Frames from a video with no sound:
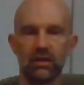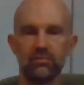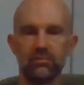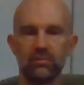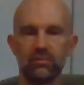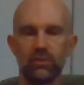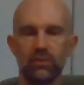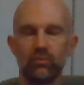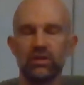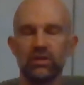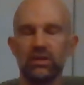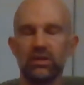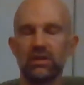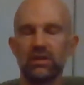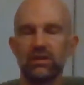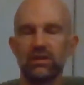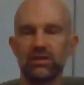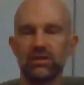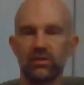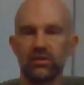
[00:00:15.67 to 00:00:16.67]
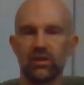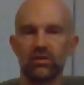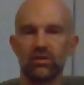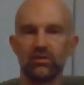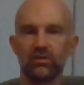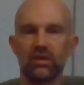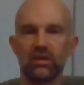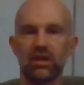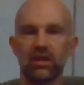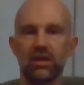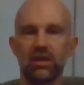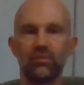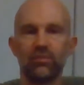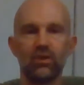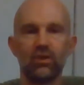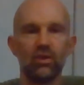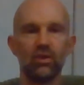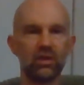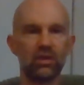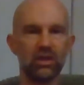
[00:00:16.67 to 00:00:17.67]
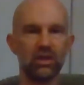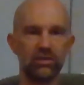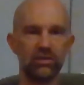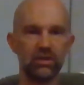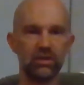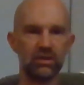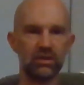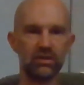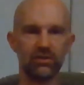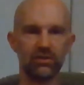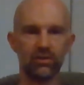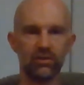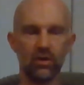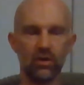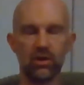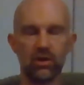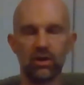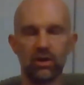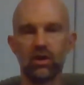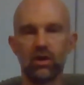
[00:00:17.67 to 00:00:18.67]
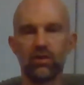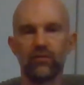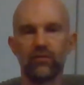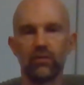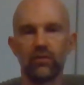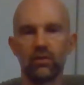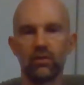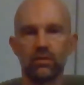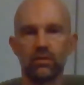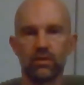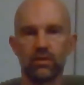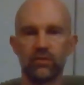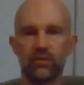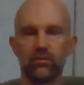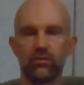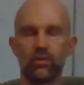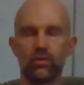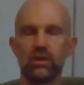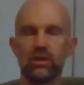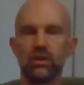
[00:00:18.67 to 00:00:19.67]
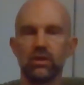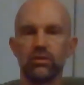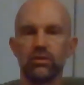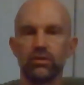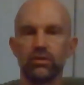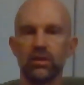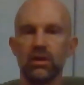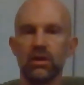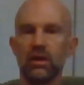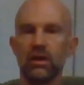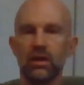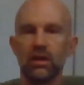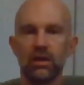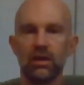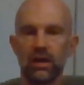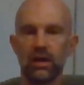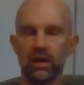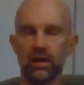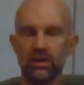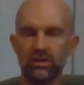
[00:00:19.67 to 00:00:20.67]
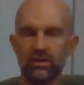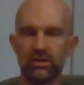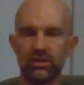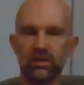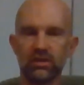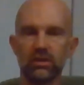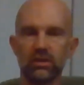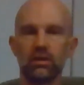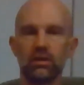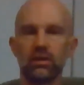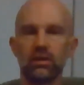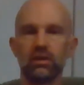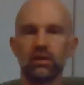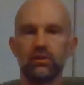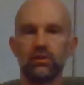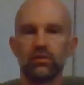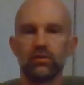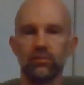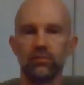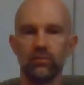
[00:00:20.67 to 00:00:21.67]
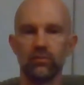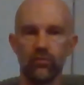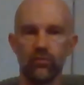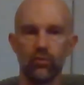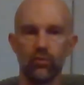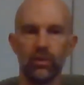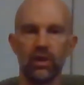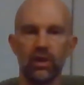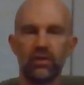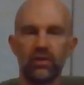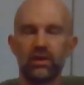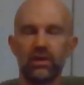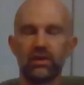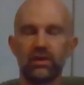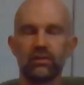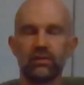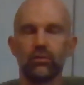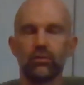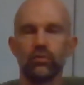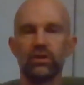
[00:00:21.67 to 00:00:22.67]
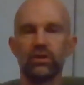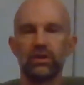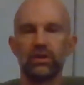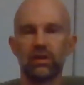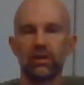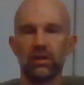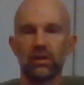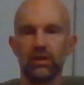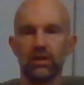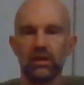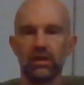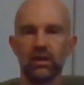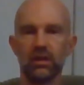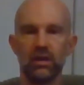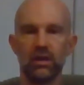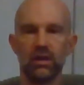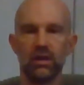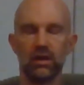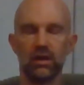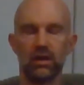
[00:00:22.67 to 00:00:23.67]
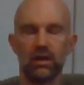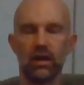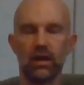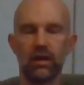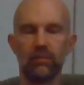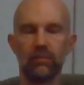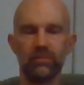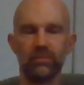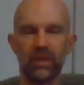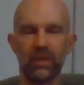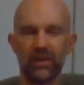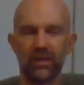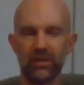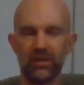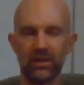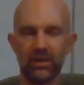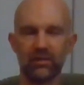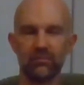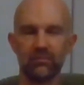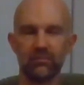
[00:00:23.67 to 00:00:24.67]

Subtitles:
and was the easiest to understand. I've been looking at these on and off for several years, and it just didn't click for me, I think, until recently. I think